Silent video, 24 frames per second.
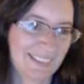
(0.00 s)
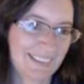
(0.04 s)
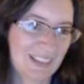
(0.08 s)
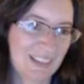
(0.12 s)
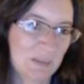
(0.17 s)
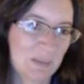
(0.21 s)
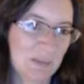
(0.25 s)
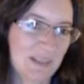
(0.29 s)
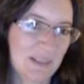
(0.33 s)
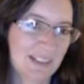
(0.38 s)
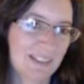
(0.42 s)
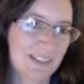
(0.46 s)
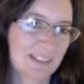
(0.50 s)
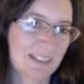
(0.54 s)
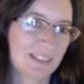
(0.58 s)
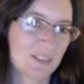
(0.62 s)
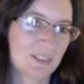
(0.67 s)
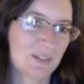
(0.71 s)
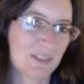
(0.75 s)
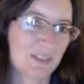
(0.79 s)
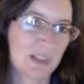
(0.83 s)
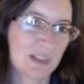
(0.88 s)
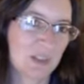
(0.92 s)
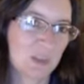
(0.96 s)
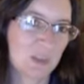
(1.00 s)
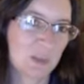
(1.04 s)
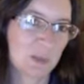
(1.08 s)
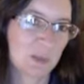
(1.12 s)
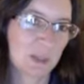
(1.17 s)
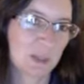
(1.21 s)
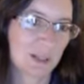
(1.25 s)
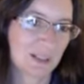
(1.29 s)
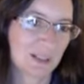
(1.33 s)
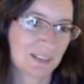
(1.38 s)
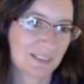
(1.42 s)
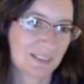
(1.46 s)
Anybody in the
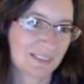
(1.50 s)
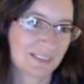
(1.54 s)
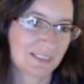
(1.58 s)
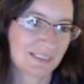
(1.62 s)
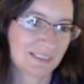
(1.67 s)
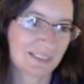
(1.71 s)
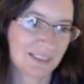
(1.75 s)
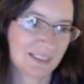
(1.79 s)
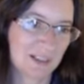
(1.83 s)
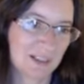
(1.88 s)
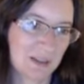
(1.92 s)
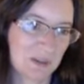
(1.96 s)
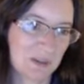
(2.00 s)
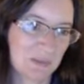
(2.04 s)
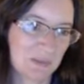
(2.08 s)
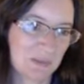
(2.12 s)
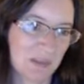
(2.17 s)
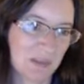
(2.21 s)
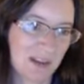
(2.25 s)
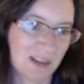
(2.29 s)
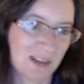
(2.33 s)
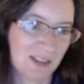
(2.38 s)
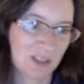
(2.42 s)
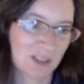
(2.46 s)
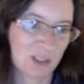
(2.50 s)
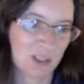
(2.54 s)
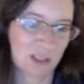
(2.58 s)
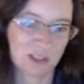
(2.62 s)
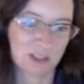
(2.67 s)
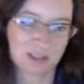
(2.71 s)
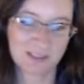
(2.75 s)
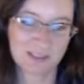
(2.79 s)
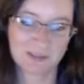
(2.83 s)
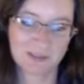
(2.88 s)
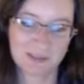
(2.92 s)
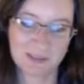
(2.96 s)
Facebook page
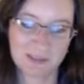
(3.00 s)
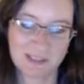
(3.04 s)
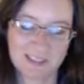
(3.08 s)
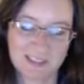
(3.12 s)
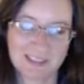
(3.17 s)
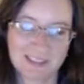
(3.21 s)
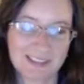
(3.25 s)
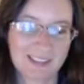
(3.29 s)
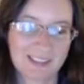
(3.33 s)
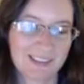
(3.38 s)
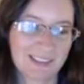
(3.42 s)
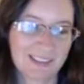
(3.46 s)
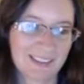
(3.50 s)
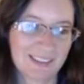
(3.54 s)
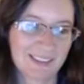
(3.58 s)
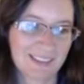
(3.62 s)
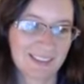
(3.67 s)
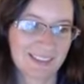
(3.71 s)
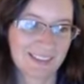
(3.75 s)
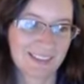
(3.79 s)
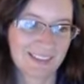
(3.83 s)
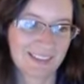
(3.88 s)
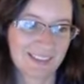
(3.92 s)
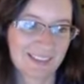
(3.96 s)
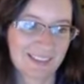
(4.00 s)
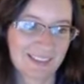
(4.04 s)
want to say anything?